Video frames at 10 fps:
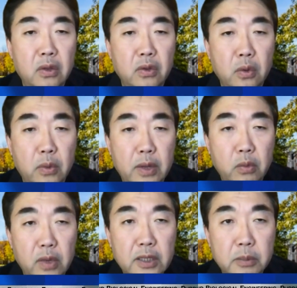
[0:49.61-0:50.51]
So, what
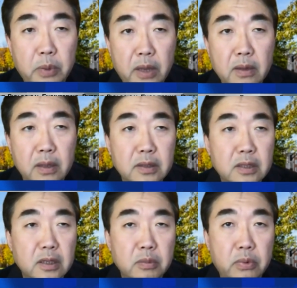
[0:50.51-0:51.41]
we expect
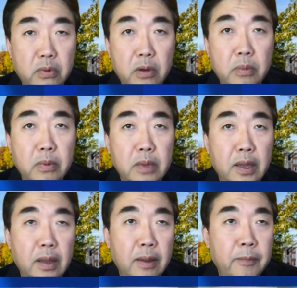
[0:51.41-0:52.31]
is, is
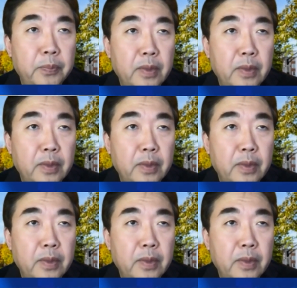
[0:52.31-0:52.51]
probably